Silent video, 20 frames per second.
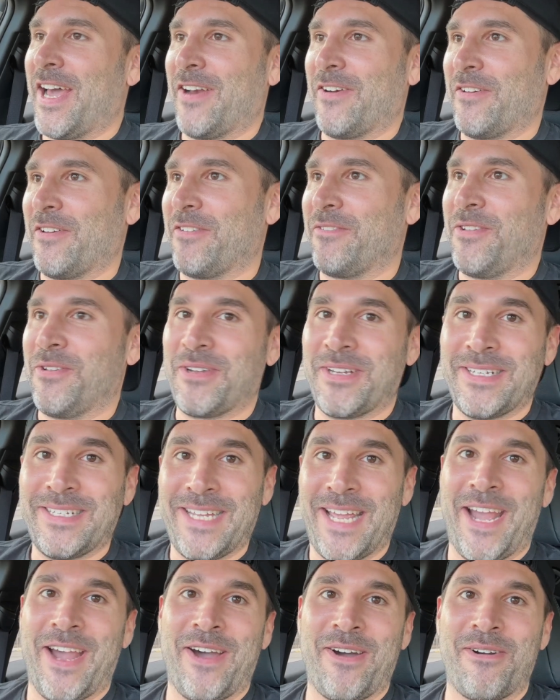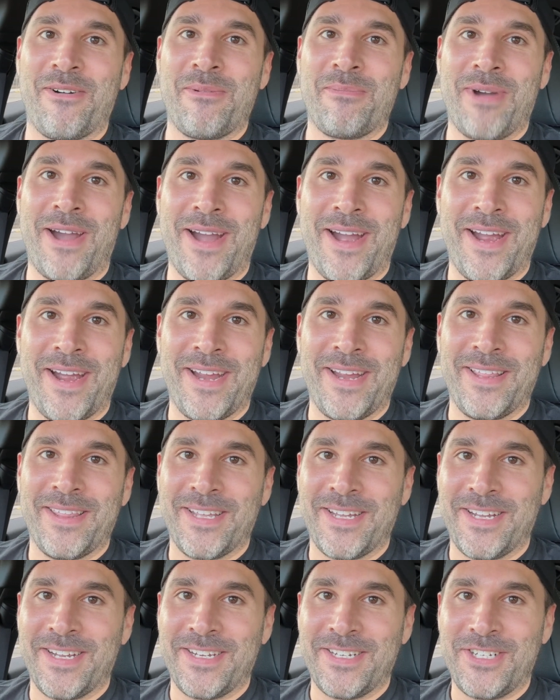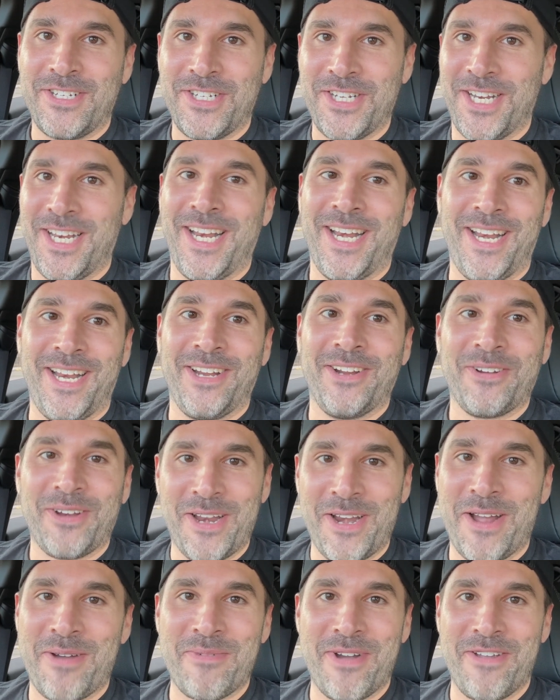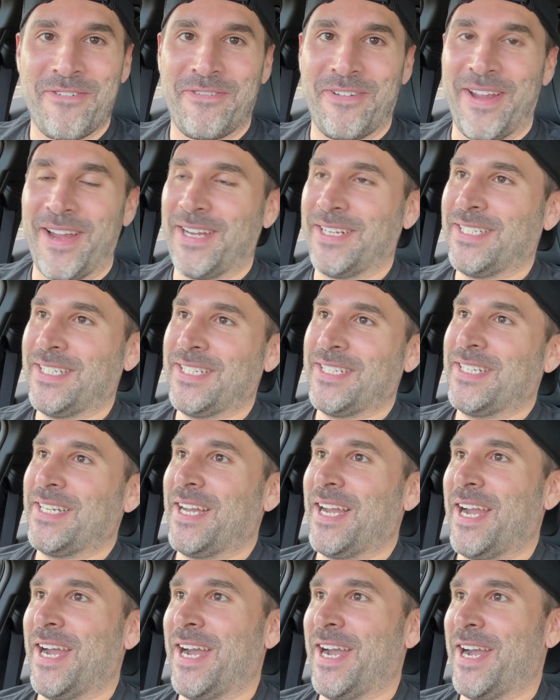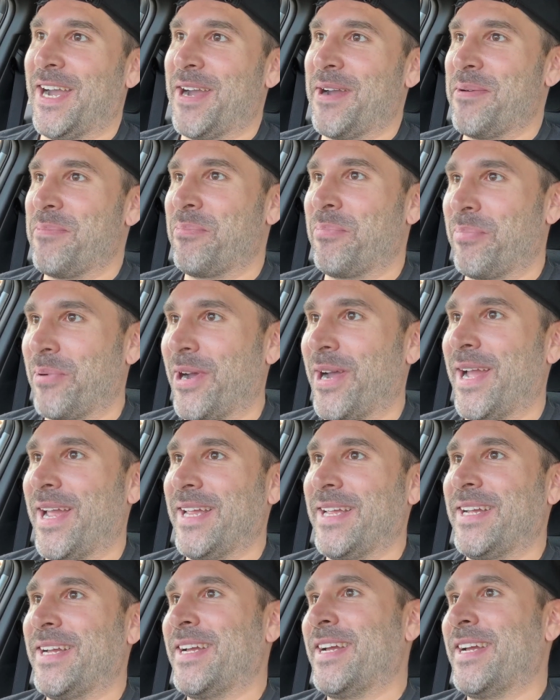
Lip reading: I don't know if you can tell by the shit-eating grin on my face, but